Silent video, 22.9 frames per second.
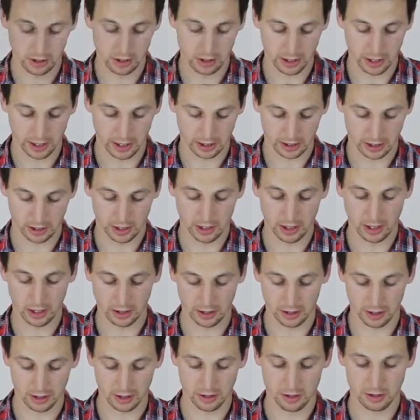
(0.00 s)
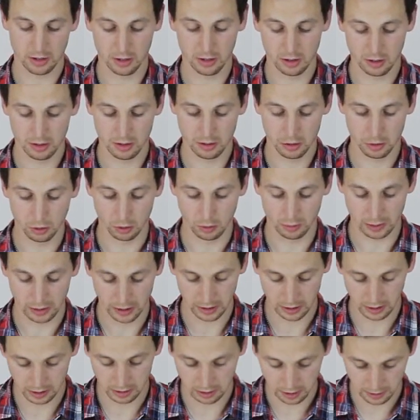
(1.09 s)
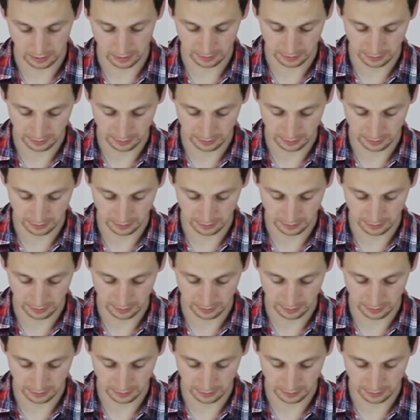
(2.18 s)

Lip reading: you take another short piece,